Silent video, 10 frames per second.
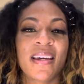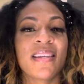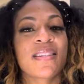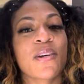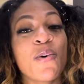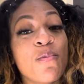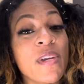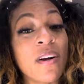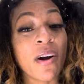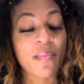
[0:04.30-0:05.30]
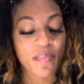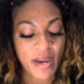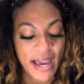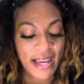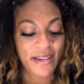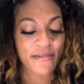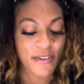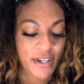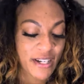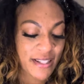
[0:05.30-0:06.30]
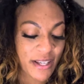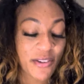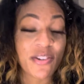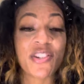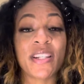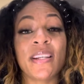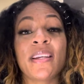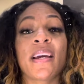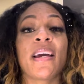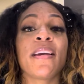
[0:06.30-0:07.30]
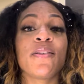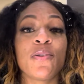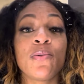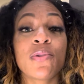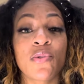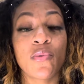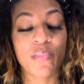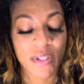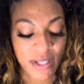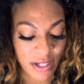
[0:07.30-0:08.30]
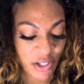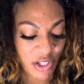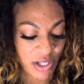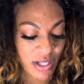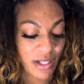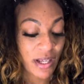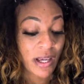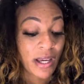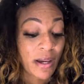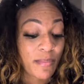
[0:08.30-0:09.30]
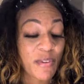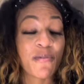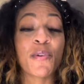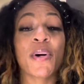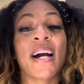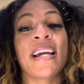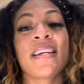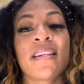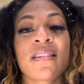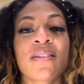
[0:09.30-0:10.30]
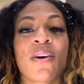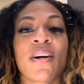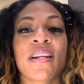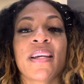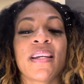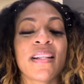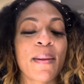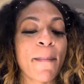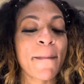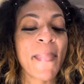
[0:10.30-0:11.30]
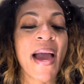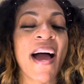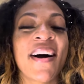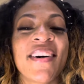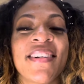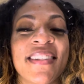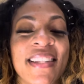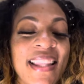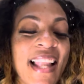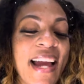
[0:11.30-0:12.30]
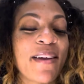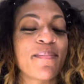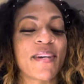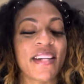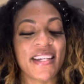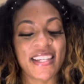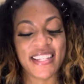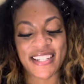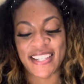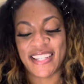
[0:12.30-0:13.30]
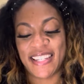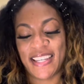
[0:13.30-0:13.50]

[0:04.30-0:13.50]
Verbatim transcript: So we are back for another Jenny Gang YouTube production. Before I get started, pound the like button,